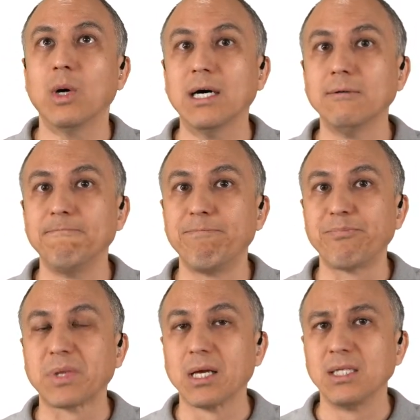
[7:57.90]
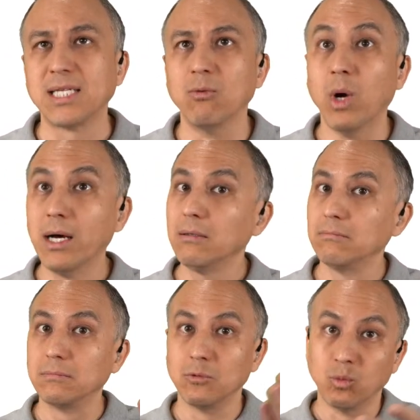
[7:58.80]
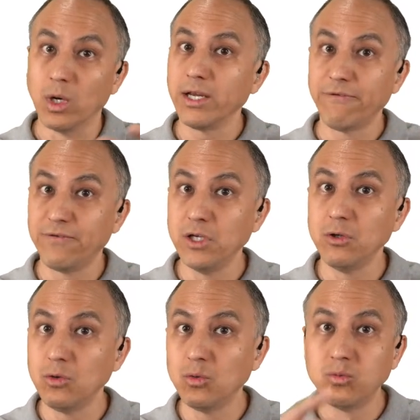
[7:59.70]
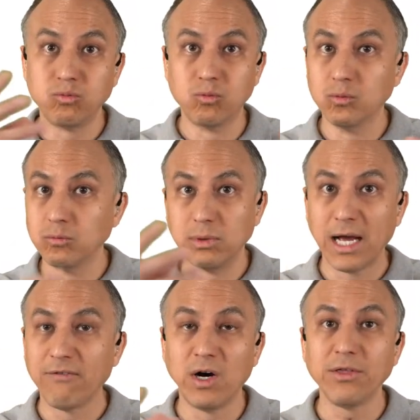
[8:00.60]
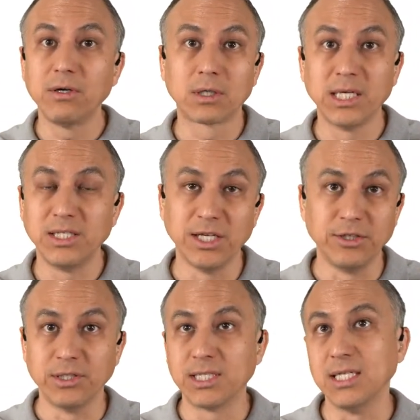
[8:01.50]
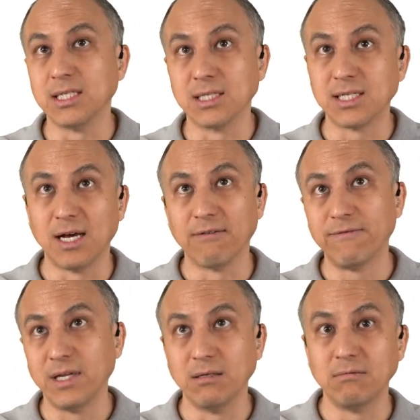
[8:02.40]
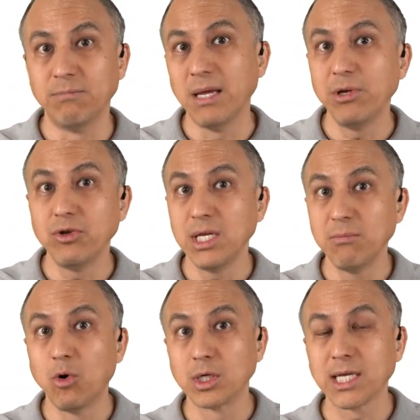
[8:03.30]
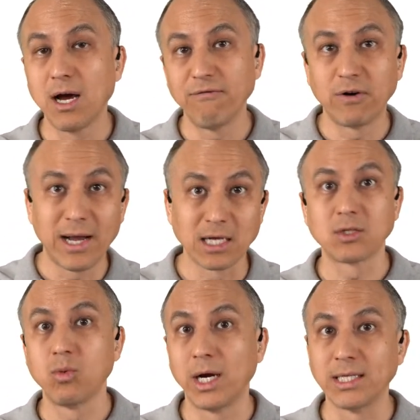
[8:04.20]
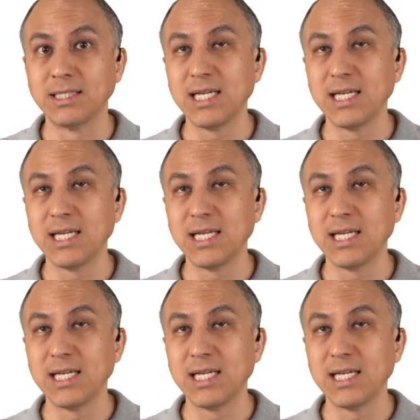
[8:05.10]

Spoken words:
Well, say, well, what if you have other contingencies and stuff, and maybe you need more time for X, Y,